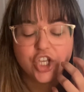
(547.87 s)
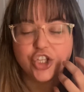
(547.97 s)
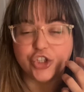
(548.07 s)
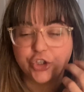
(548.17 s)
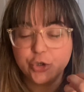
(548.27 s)

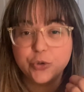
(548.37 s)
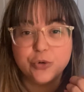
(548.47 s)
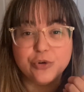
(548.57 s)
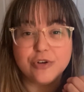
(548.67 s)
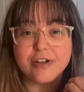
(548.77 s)

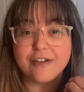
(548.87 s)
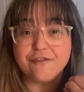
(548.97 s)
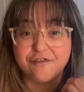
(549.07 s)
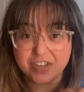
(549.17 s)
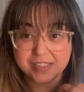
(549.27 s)
you
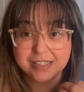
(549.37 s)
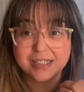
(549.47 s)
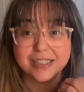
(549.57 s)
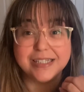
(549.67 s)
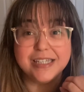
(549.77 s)

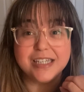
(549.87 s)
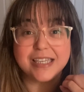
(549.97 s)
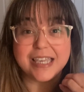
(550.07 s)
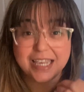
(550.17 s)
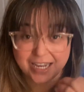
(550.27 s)
physically
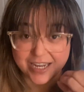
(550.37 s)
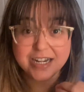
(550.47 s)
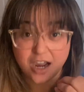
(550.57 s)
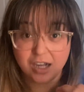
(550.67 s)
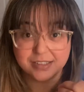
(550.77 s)

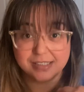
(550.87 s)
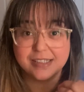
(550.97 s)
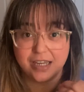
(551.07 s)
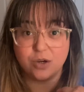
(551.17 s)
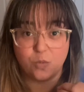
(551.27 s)
cannot
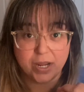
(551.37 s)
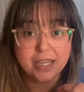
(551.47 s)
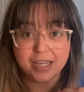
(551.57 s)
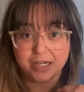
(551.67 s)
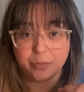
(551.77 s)
stay awake
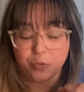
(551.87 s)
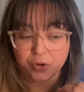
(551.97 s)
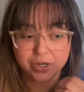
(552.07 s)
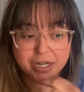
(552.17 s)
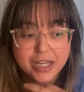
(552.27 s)
anymore,